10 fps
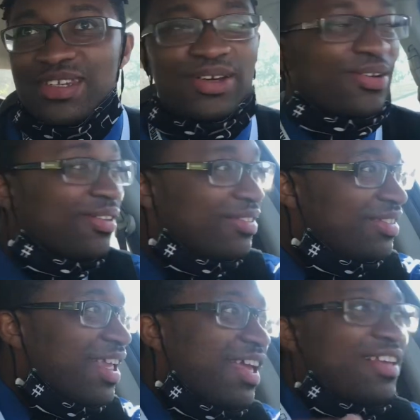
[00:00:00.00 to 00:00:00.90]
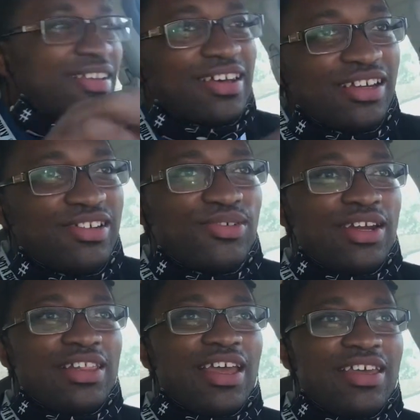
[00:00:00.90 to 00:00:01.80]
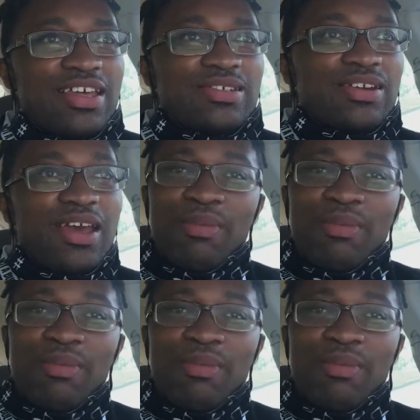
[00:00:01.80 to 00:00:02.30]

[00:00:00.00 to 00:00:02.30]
So couldn't do anything yesterday.